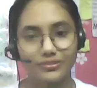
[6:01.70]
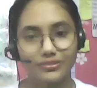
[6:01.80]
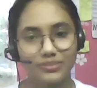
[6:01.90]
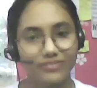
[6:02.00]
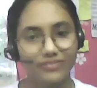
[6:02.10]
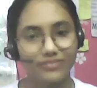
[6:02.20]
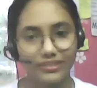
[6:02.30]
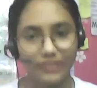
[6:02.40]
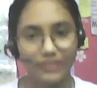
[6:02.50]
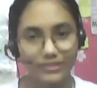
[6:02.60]
been very
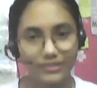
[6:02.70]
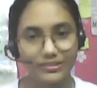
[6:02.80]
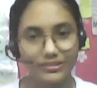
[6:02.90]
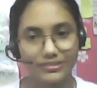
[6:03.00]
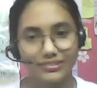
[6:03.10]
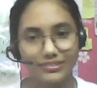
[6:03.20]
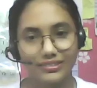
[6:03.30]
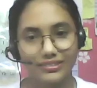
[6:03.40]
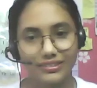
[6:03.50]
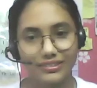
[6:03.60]
nice.
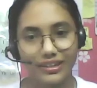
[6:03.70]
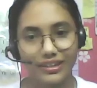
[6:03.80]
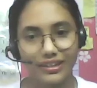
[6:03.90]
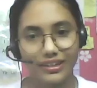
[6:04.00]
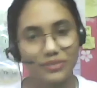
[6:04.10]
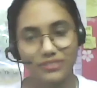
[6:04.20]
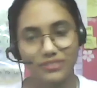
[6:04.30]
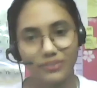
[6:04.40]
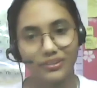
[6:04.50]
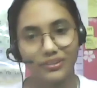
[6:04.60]
And I'm
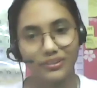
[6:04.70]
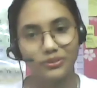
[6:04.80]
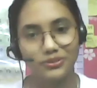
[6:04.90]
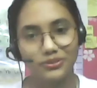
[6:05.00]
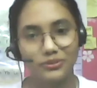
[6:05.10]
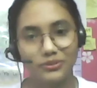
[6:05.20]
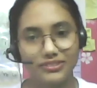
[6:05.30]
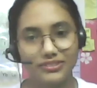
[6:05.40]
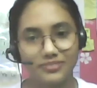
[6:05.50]
expecting good scores.